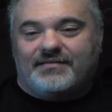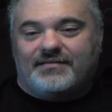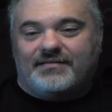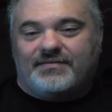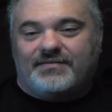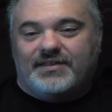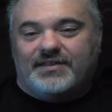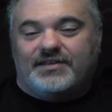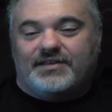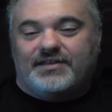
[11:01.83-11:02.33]

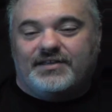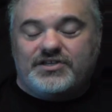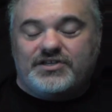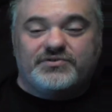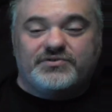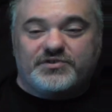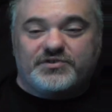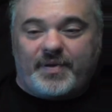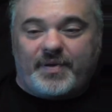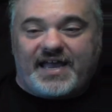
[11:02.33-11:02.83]
the
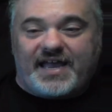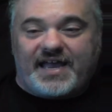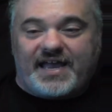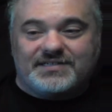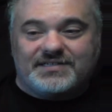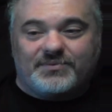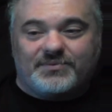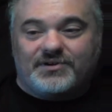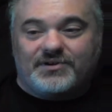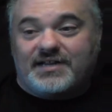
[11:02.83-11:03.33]
user's
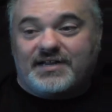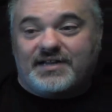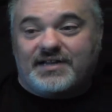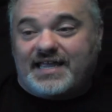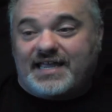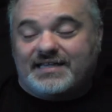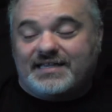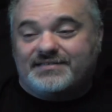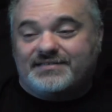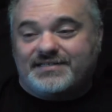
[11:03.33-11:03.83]
password
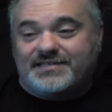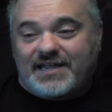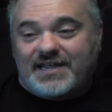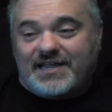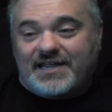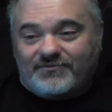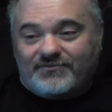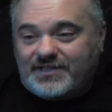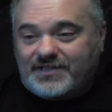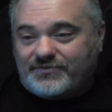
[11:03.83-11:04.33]
has
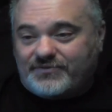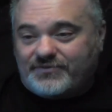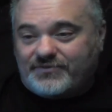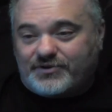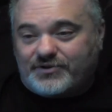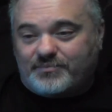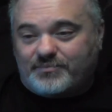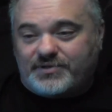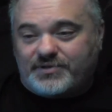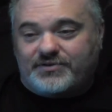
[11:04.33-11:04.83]
never left their
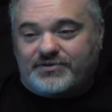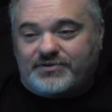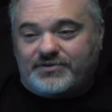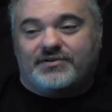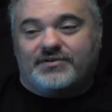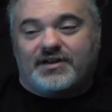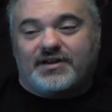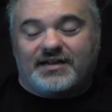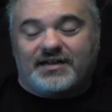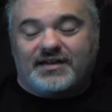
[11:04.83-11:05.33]
computer,
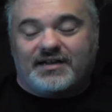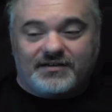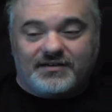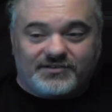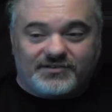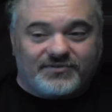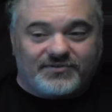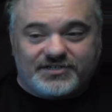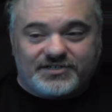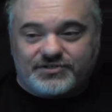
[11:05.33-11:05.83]
not during
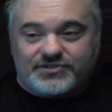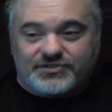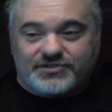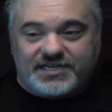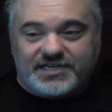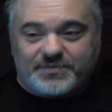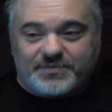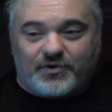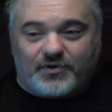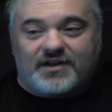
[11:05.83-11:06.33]
the
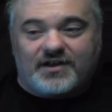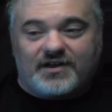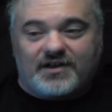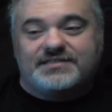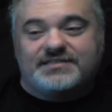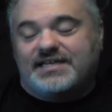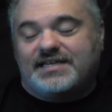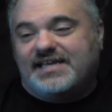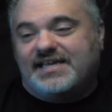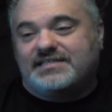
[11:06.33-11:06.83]
registration
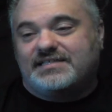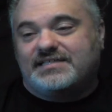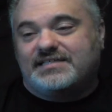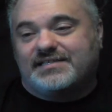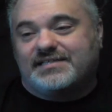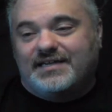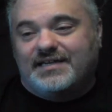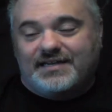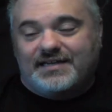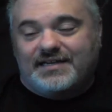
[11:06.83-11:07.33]
process,
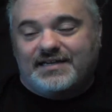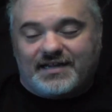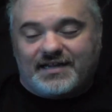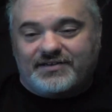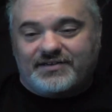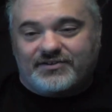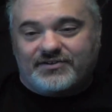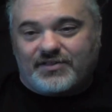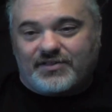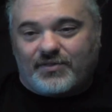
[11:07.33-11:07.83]
not
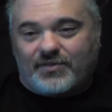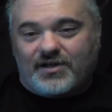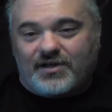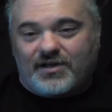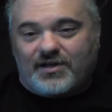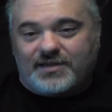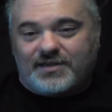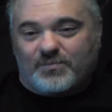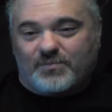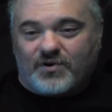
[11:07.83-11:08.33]
during the
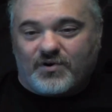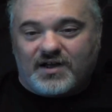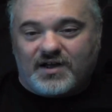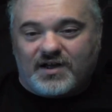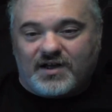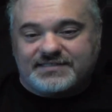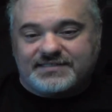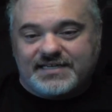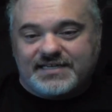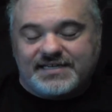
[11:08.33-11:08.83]
login
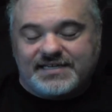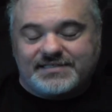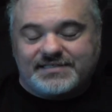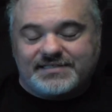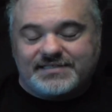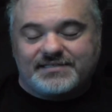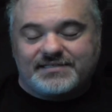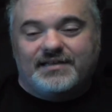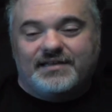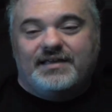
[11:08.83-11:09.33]

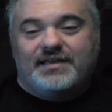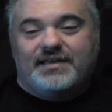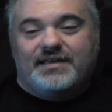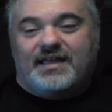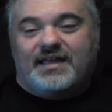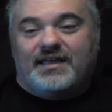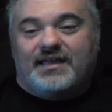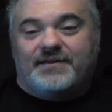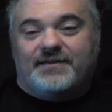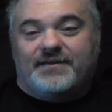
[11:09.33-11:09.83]
process,
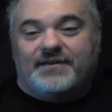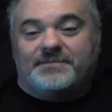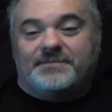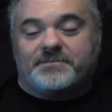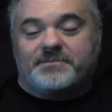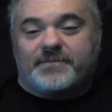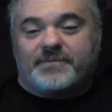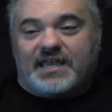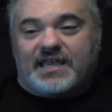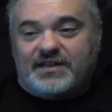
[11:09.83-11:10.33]
and
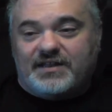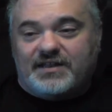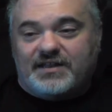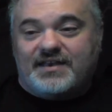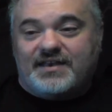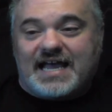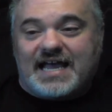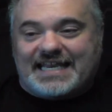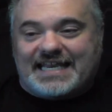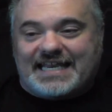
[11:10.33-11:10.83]

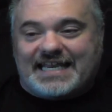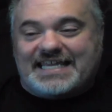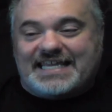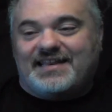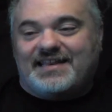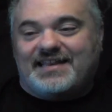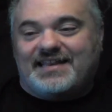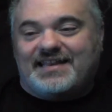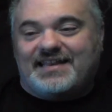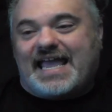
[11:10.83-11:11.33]
not
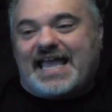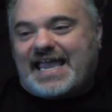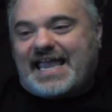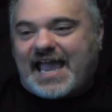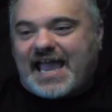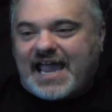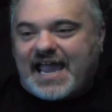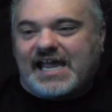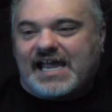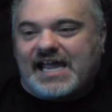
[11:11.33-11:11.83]
even a
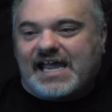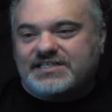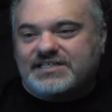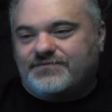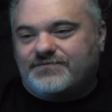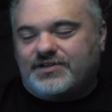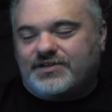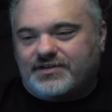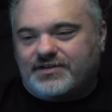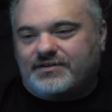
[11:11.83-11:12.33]
hash
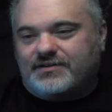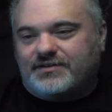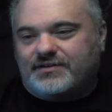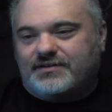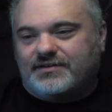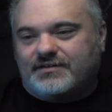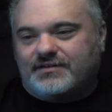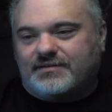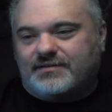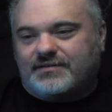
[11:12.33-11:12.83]
of their
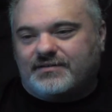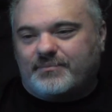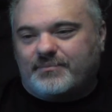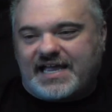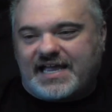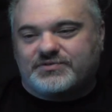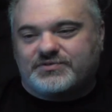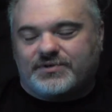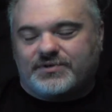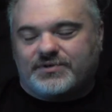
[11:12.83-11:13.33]

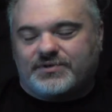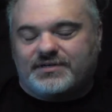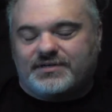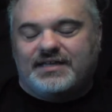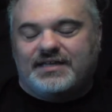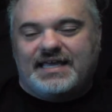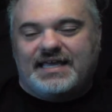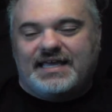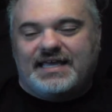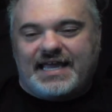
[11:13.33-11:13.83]
password
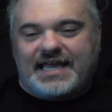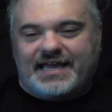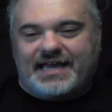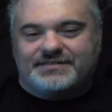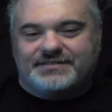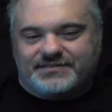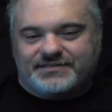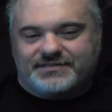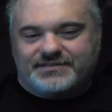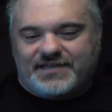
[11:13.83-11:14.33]

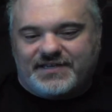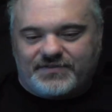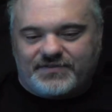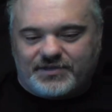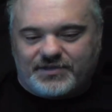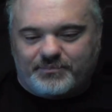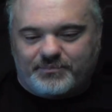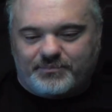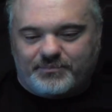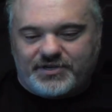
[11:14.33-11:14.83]
has left the
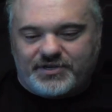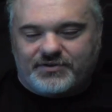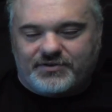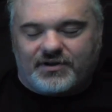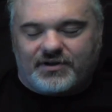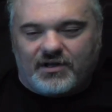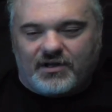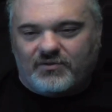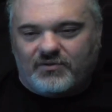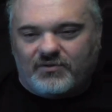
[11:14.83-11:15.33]

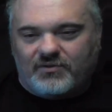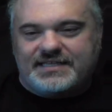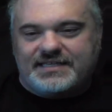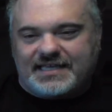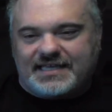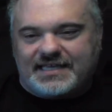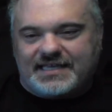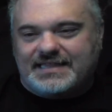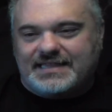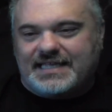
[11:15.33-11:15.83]
computer. Only
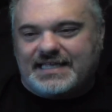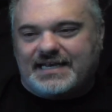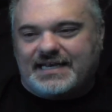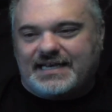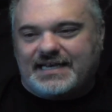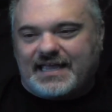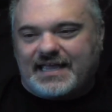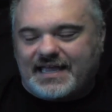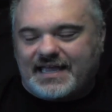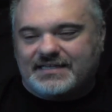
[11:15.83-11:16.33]
thing that
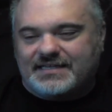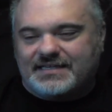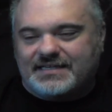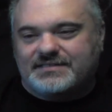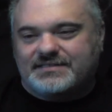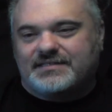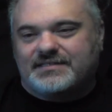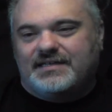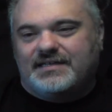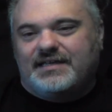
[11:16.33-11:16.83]

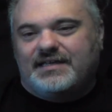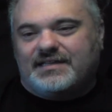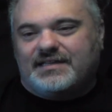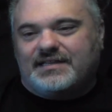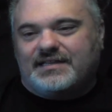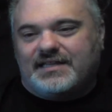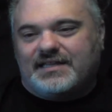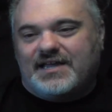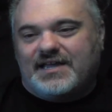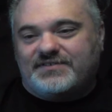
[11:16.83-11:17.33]
has
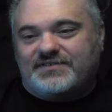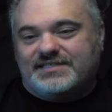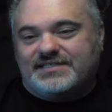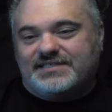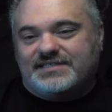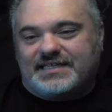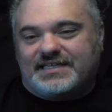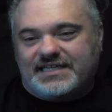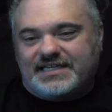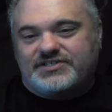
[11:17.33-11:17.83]
left is
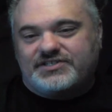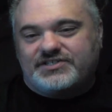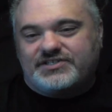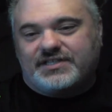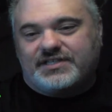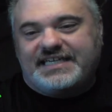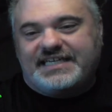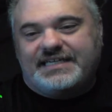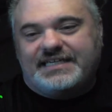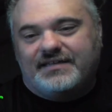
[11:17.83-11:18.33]

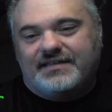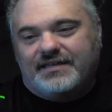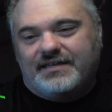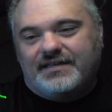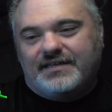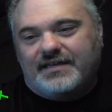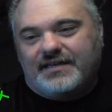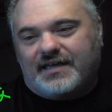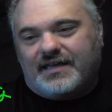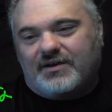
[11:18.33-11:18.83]
initially
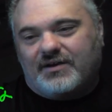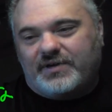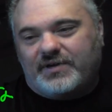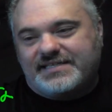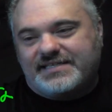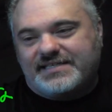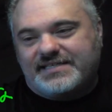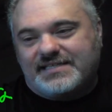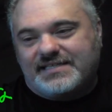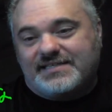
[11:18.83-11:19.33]
we
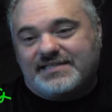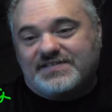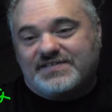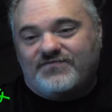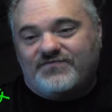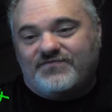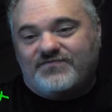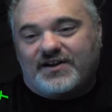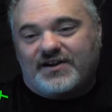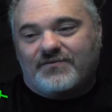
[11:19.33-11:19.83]
sent this
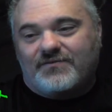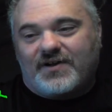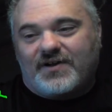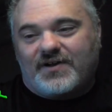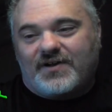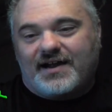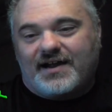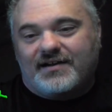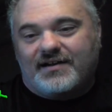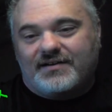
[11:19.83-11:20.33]

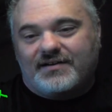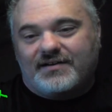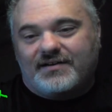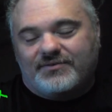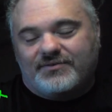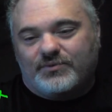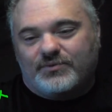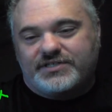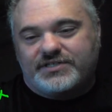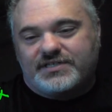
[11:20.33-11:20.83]
verifier,
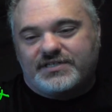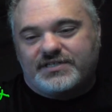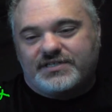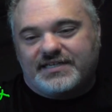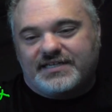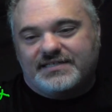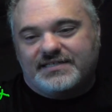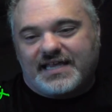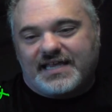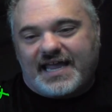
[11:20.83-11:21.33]
which
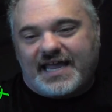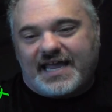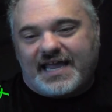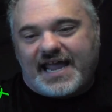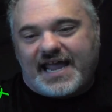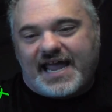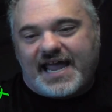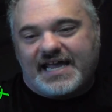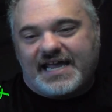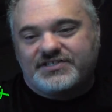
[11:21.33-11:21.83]
is a
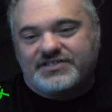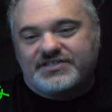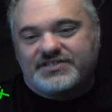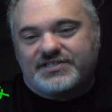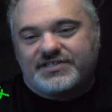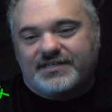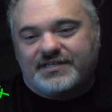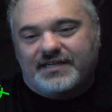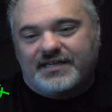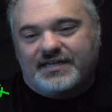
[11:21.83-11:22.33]
hash
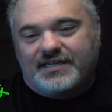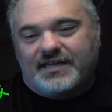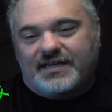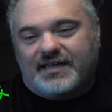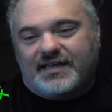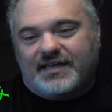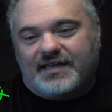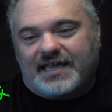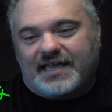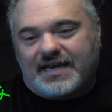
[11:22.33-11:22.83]

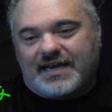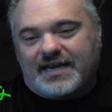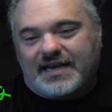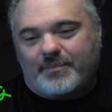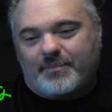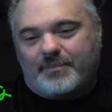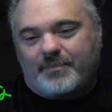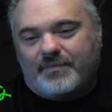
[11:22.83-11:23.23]
and a